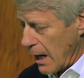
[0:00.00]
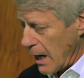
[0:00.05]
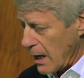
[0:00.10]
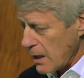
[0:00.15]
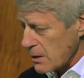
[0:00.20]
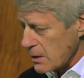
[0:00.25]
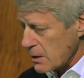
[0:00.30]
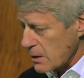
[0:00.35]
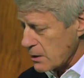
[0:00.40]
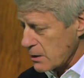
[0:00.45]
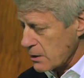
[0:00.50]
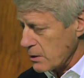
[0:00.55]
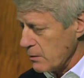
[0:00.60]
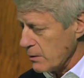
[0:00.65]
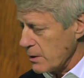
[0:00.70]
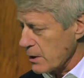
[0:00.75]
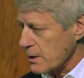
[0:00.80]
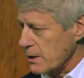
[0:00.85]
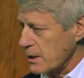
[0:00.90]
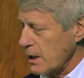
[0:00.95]
As
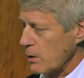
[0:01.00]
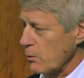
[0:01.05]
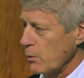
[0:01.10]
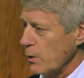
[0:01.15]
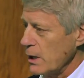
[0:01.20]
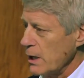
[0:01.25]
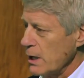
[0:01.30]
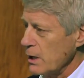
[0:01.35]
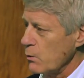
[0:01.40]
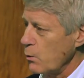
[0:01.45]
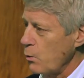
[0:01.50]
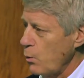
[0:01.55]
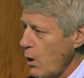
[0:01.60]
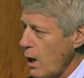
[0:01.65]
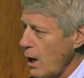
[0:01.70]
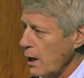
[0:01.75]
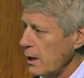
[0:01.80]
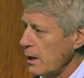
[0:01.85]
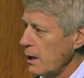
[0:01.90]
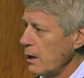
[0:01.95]
Stuart has said, we need
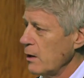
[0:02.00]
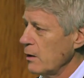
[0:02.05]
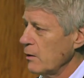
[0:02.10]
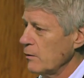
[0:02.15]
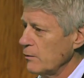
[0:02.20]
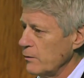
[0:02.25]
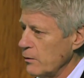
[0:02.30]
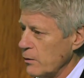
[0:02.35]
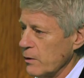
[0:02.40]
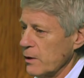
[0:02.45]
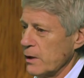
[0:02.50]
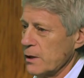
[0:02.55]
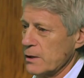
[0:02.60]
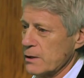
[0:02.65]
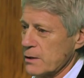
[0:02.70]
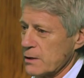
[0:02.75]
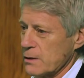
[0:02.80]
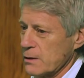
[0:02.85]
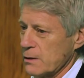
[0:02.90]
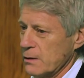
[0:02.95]
one
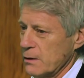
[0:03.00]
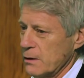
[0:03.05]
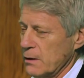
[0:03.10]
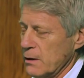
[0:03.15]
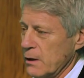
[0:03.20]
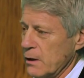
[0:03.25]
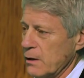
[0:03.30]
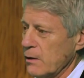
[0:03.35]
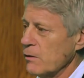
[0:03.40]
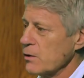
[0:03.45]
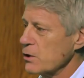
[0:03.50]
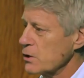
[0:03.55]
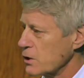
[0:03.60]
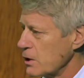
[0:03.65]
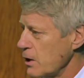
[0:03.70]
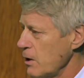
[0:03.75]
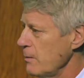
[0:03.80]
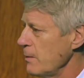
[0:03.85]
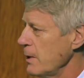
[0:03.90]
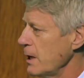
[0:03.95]
voice. There are
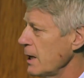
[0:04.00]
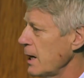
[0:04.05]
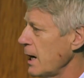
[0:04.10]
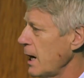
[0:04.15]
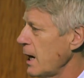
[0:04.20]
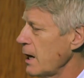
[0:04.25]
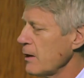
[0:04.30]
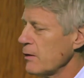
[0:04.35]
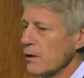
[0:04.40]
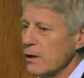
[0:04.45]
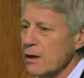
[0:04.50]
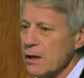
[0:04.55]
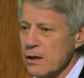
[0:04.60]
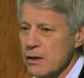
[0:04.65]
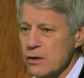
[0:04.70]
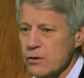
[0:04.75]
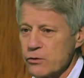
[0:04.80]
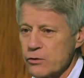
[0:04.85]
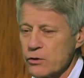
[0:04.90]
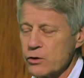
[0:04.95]
so many other
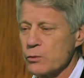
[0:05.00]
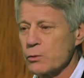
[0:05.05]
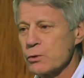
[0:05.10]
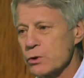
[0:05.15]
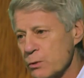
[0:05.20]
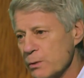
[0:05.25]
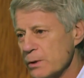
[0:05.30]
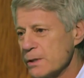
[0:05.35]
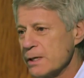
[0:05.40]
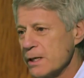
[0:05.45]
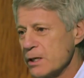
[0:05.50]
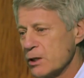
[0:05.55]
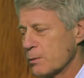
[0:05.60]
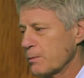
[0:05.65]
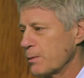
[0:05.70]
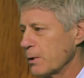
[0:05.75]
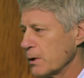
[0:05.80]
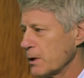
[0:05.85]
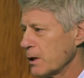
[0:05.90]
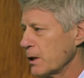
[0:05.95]
industries which were
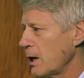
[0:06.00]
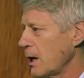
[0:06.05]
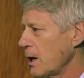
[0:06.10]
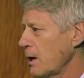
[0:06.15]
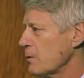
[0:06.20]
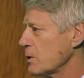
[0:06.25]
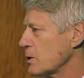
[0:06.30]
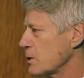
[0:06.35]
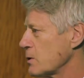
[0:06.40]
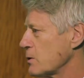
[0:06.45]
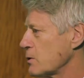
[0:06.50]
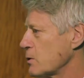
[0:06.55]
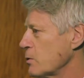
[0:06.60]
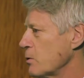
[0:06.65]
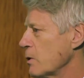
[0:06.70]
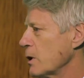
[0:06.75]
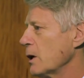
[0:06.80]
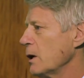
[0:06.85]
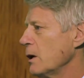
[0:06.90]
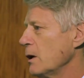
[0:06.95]
disparate. I was
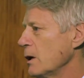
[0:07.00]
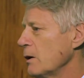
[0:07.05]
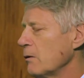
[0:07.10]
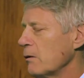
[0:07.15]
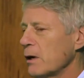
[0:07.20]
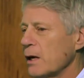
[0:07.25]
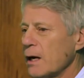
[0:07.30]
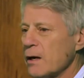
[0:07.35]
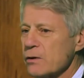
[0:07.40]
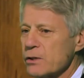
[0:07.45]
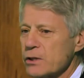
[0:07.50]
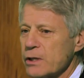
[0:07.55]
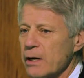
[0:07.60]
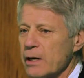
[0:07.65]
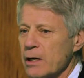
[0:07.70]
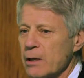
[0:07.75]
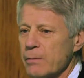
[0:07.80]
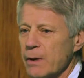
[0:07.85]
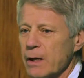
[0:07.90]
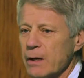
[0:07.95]
talking earlier on
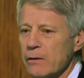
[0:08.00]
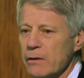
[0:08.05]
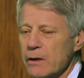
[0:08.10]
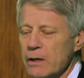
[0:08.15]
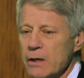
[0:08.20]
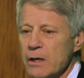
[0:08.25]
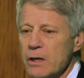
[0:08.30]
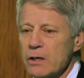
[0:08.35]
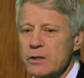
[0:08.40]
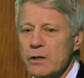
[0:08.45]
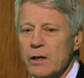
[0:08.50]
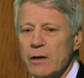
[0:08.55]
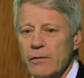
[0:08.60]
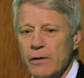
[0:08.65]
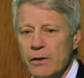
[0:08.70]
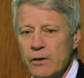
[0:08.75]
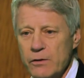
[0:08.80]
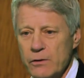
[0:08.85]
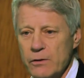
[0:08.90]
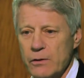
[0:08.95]
outside about the
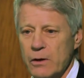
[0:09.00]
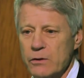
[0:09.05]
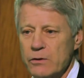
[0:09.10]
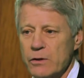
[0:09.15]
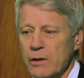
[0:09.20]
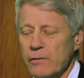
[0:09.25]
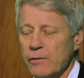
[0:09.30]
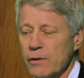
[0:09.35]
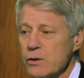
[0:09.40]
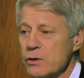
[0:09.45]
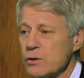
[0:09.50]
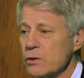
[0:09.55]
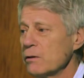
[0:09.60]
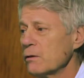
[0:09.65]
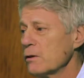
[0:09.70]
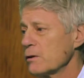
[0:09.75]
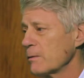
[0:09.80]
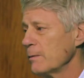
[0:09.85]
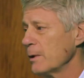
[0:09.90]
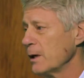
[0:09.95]
travelers, travel and
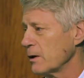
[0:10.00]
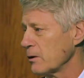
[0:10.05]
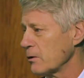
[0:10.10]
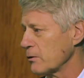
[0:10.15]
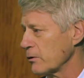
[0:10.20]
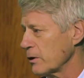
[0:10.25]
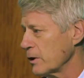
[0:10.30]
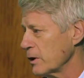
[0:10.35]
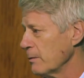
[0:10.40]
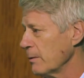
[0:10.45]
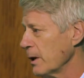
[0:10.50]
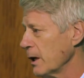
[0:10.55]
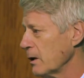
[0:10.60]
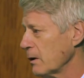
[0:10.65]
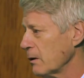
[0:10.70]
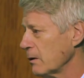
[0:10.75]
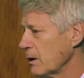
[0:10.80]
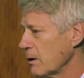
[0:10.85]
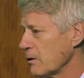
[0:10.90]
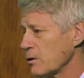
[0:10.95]
tourism industry. You might
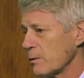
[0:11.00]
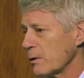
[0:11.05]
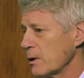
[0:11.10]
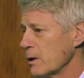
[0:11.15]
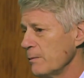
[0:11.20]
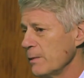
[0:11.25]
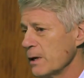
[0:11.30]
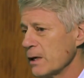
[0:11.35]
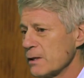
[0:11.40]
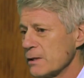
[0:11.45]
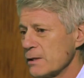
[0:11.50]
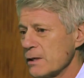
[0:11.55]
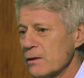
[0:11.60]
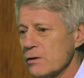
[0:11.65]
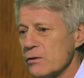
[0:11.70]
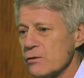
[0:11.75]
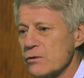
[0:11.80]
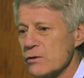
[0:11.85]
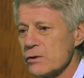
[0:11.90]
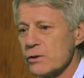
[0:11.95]
not know it's one of the biggest
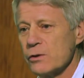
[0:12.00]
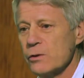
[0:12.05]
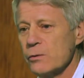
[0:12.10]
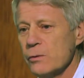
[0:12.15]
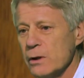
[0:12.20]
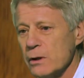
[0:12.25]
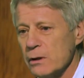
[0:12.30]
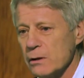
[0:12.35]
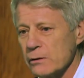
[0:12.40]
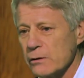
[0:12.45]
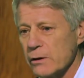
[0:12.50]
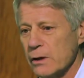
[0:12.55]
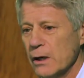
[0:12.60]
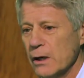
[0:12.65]
industries in the world.